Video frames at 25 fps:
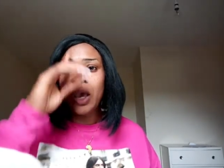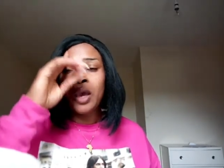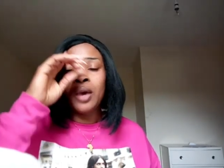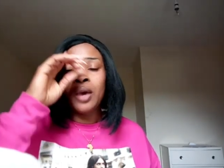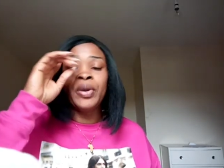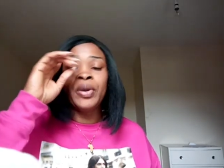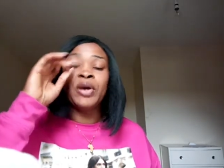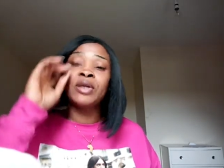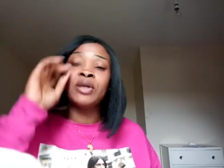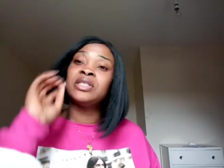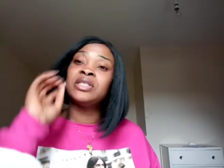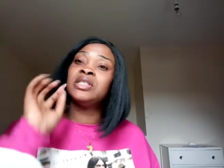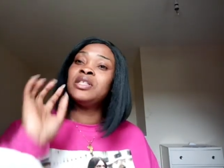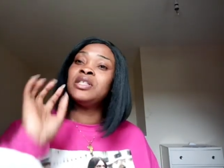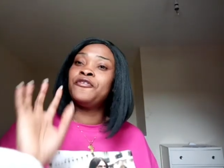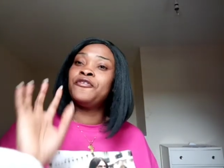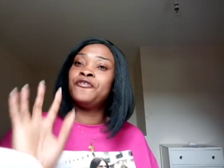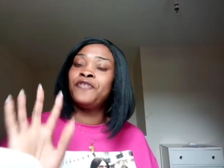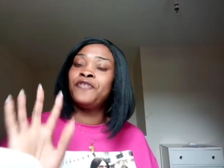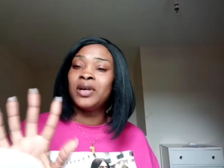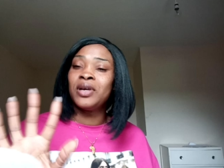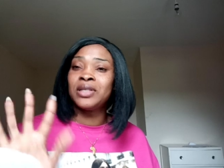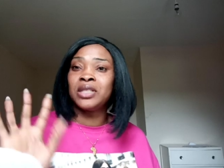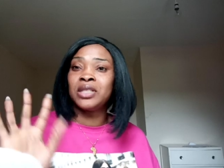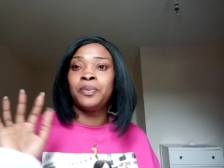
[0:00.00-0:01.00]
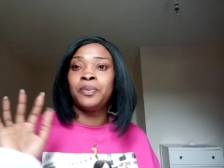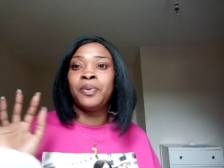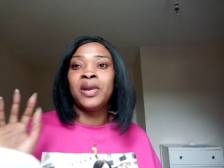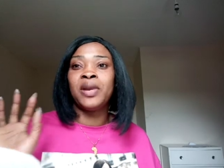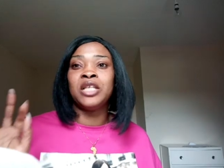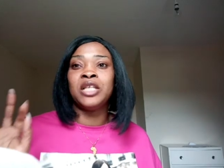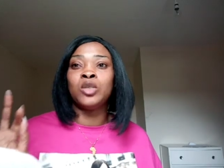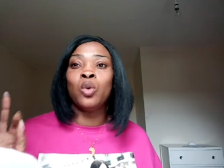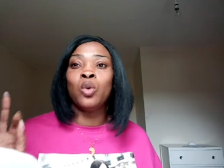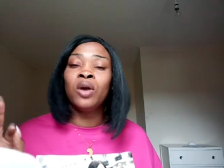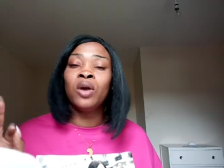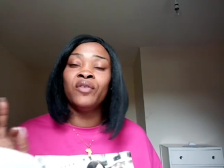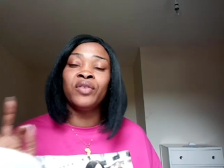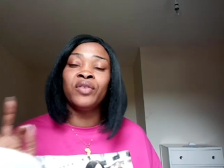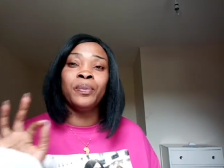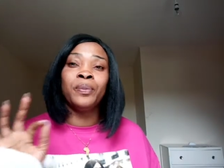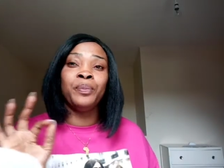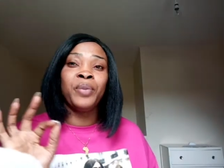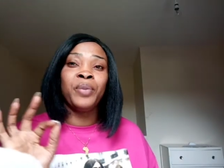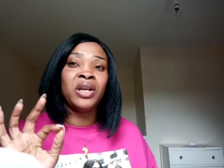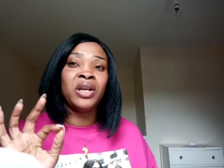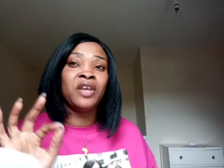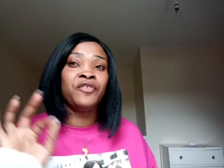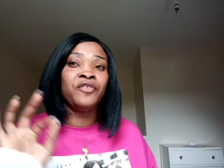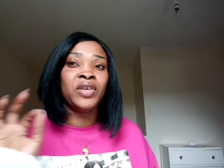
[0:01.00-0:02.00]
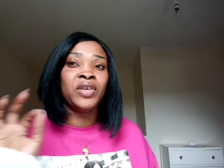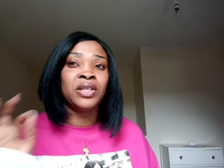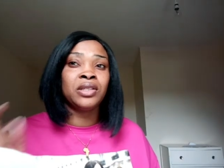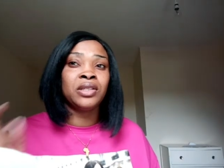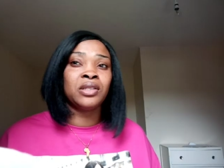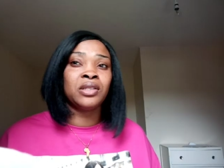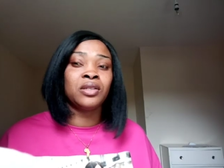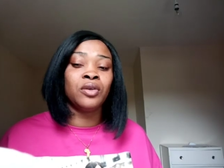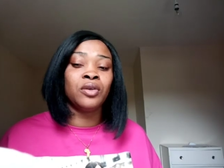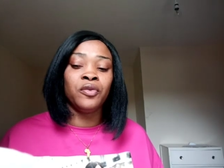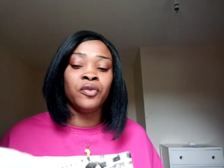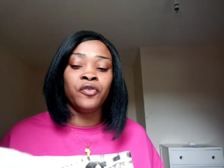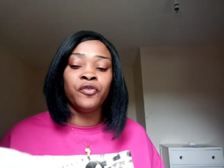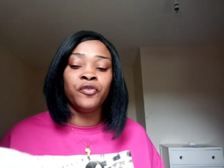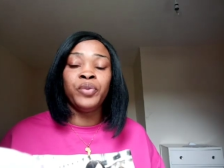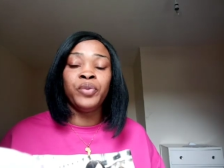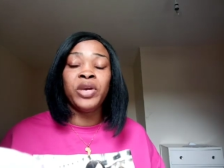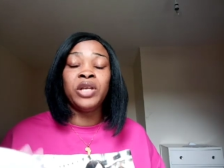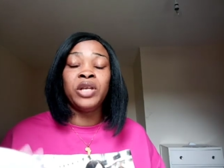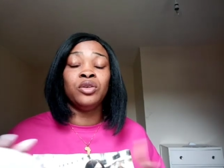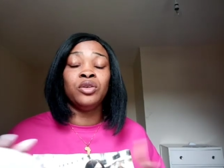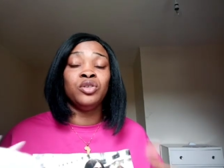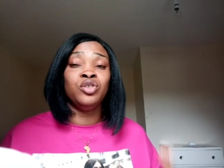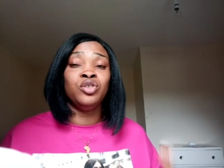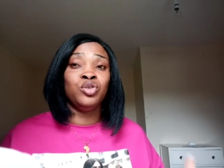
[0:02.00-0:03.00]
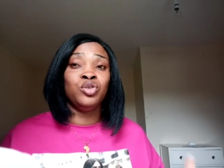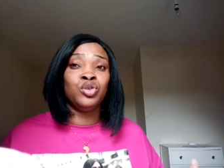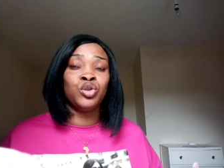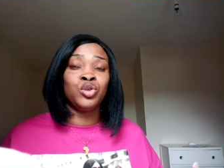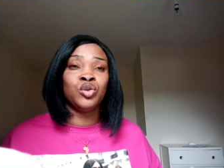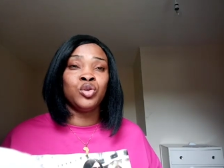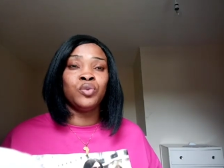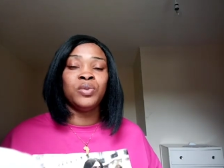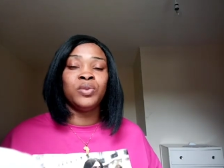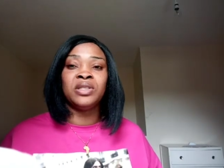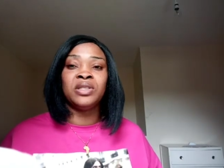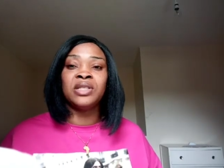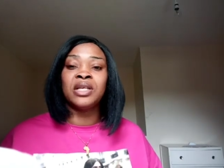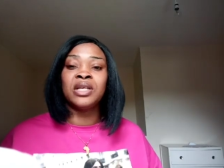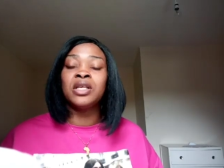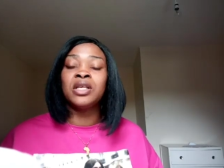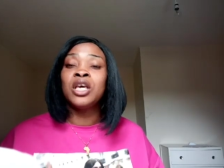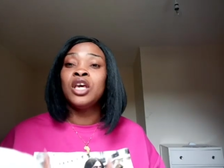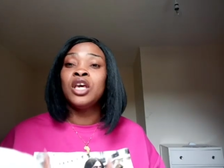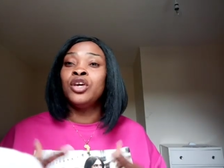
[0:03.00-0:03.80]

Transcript: Because, in the first place, one of the benefits of being on YouTube is that